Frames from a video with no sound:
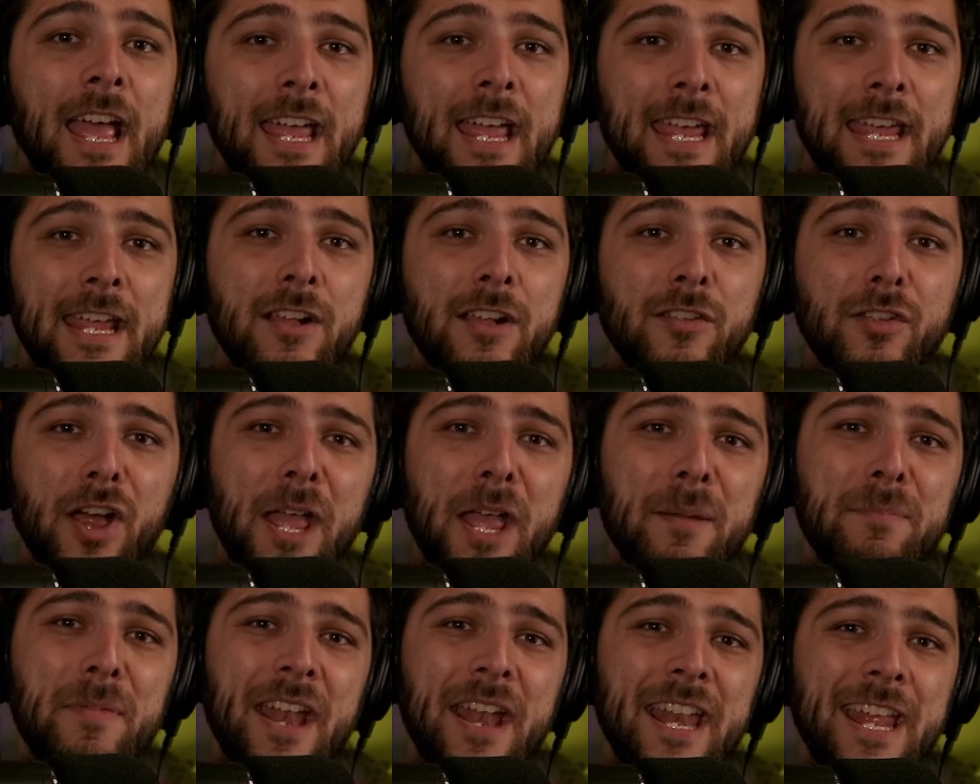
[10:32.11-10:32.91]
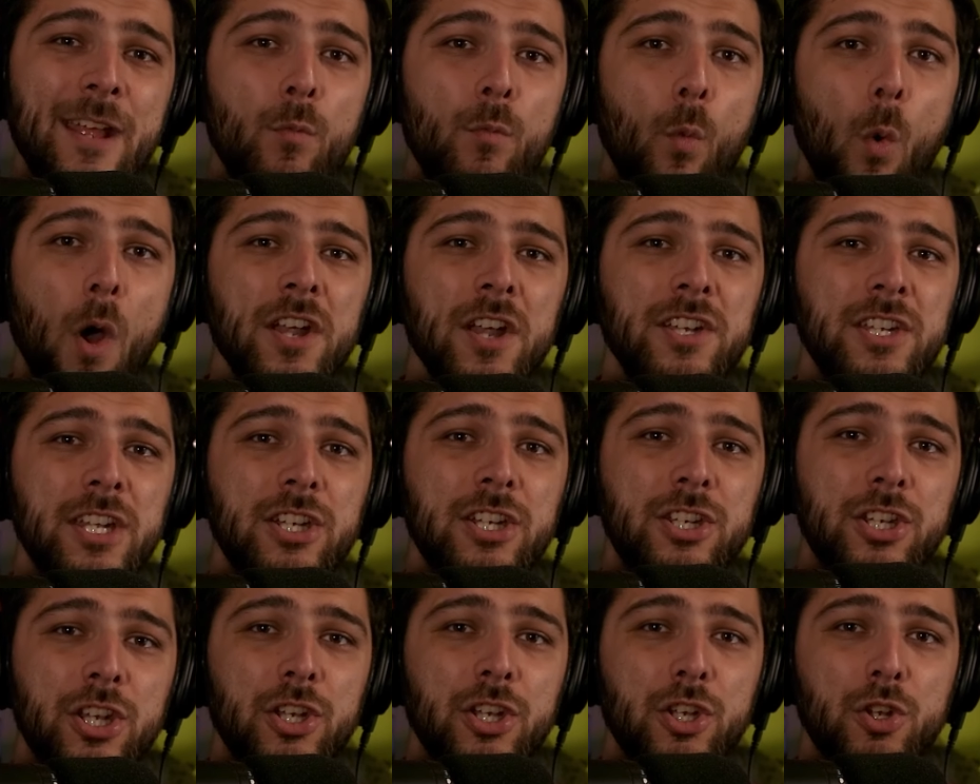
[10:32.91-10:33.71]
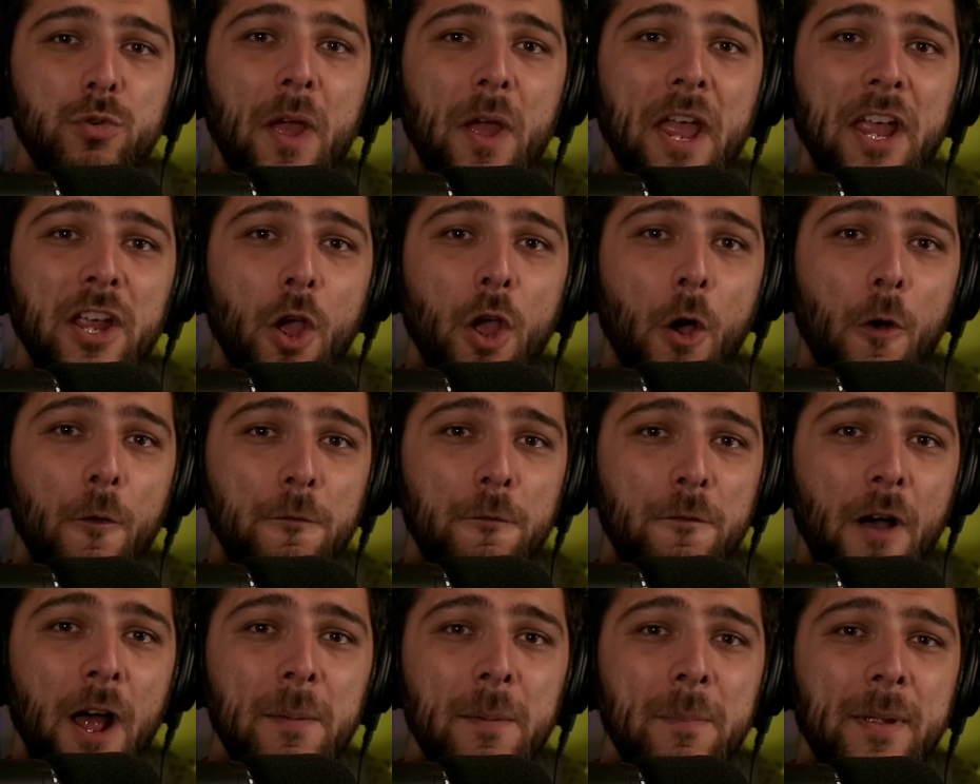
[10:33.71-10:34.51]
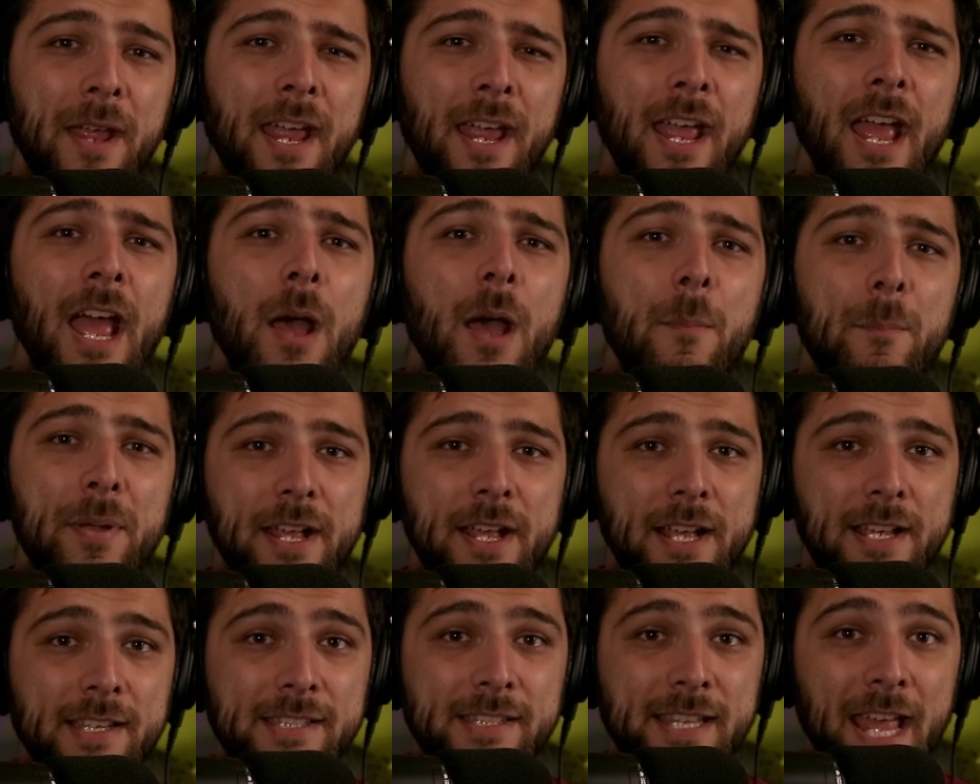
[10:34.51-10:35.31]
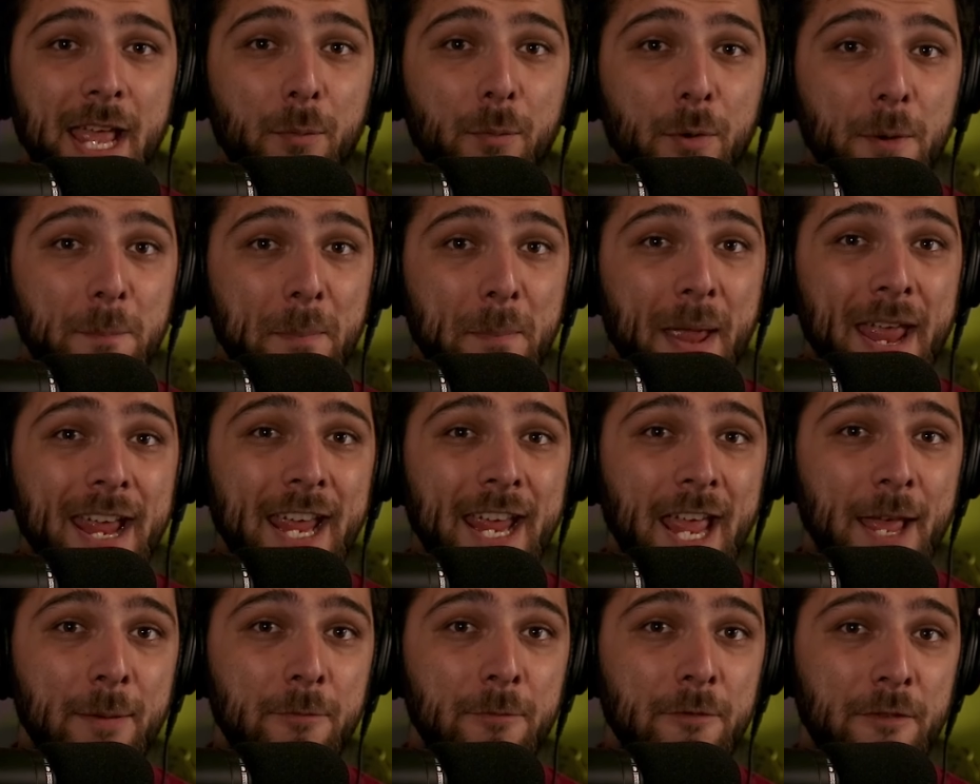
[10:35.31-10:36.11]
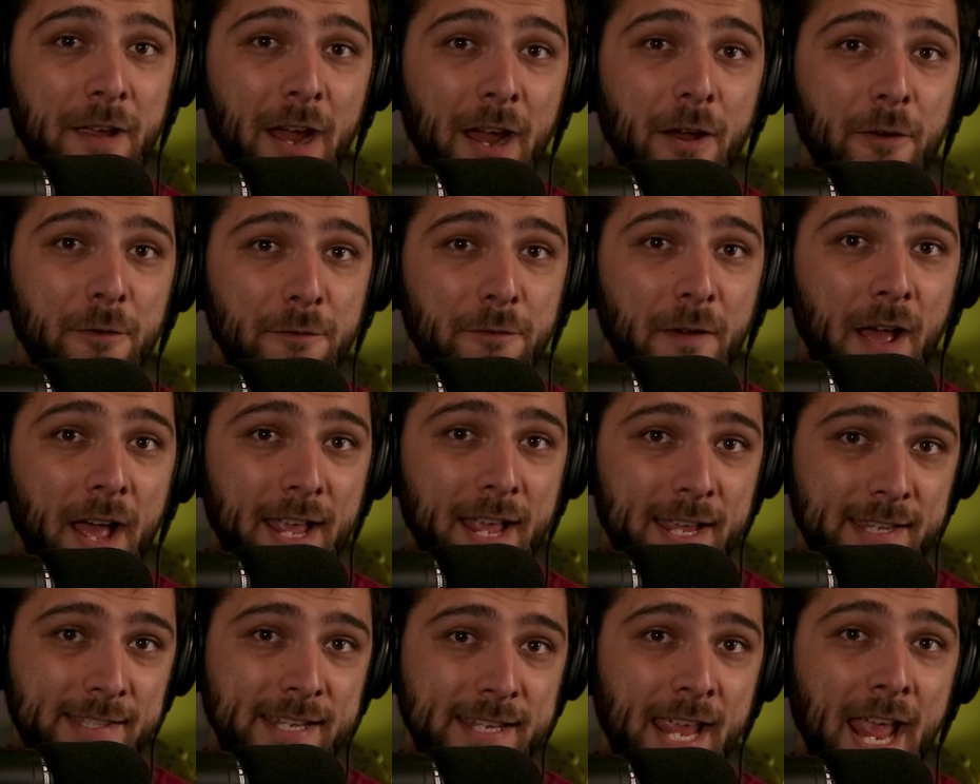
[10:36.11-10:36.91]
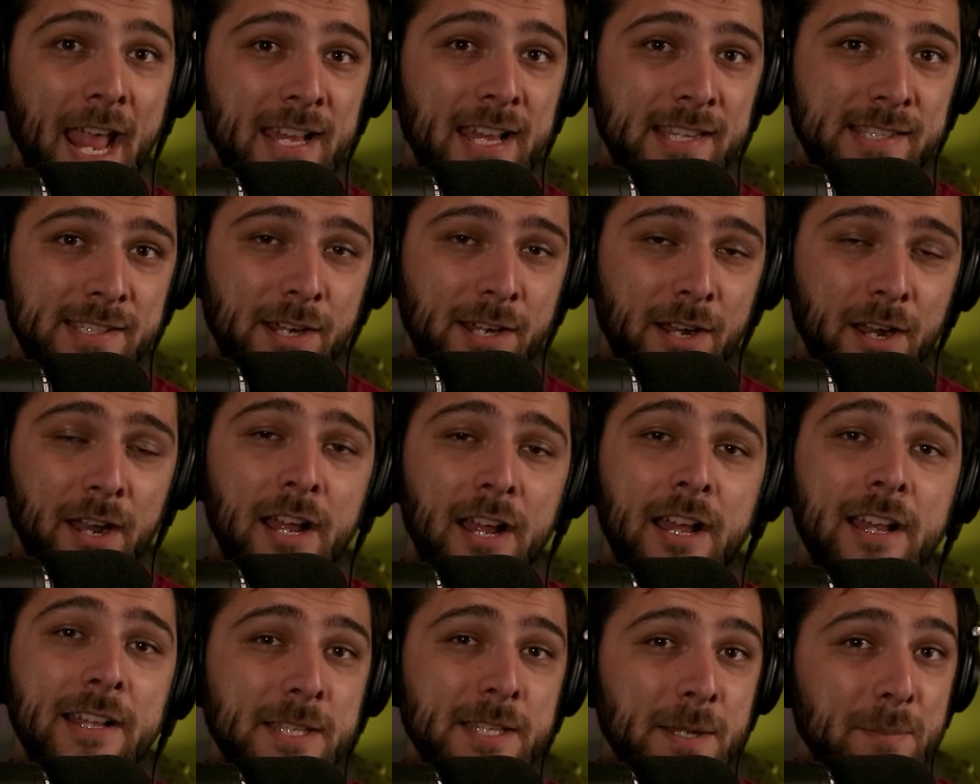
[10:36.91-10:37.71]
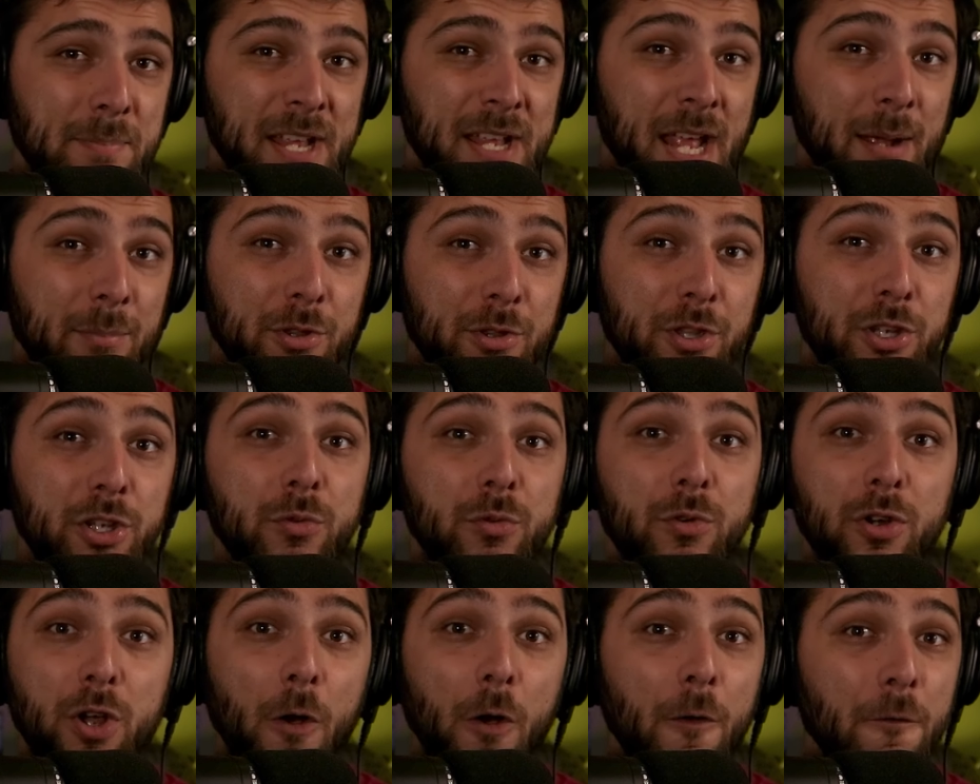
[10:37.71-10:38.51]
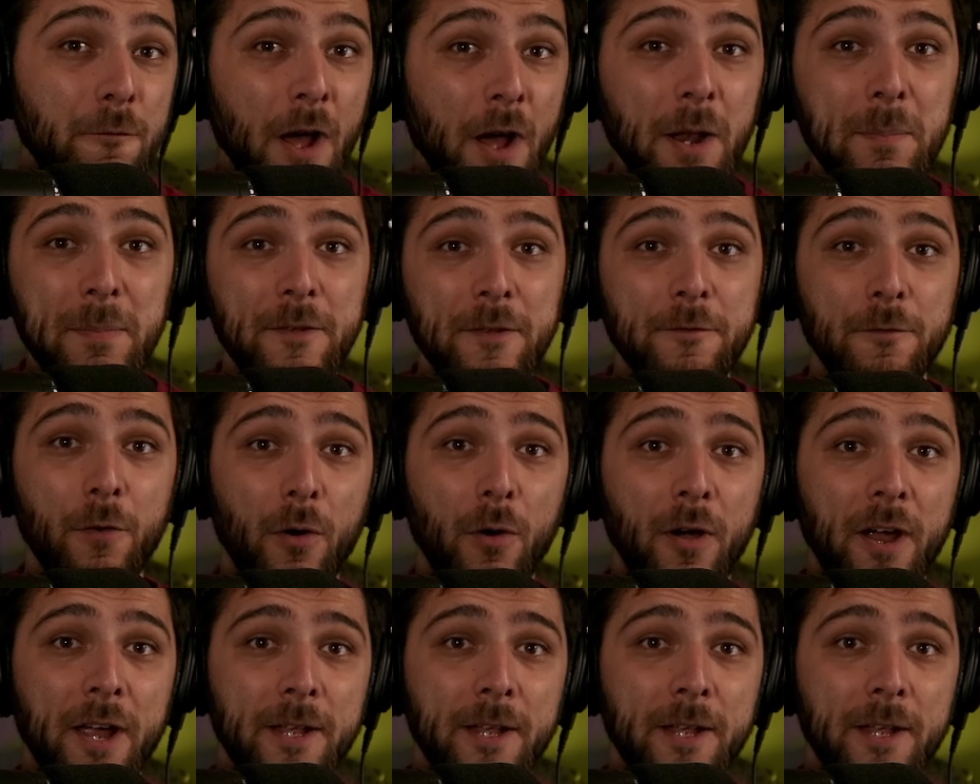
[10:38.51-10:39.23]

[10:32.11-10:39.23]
he claimed that he wanted to do a GoFundMe because they would make him verify his cancer to be able to do a GoFundMe for